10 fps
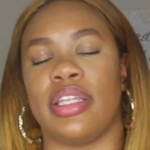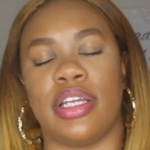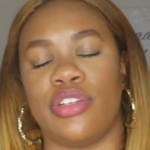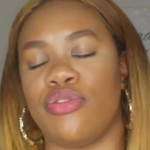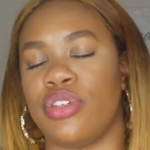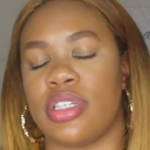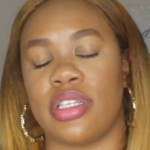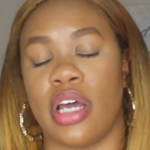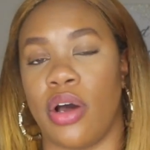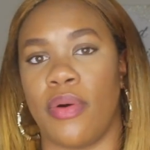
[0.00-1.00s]
and then you
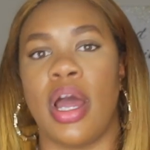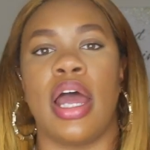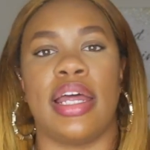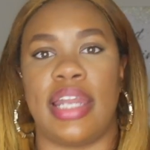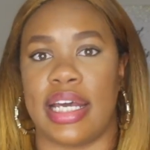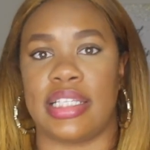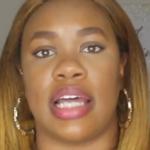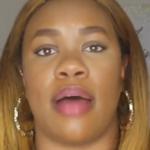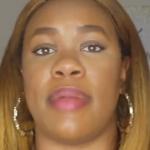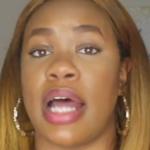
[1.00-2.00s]
just know next
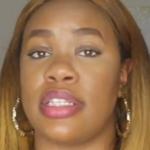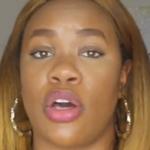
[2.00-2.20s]
time not